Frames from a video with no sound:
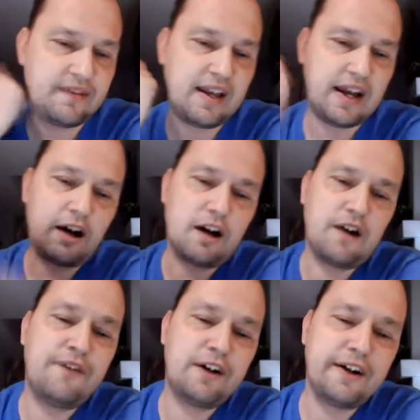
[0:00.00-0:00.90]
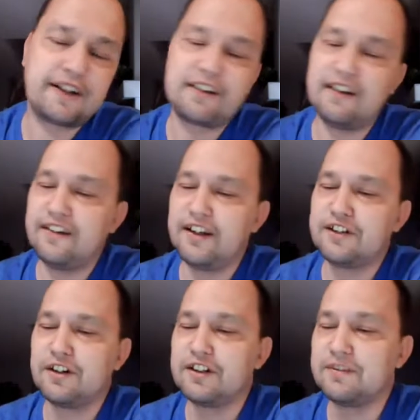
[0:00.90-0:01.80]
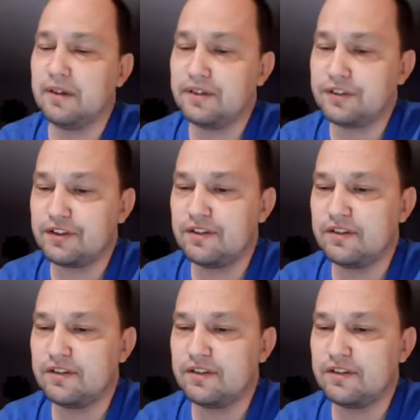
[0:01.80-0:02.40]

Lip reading: They are a very excellent nitrate sponge.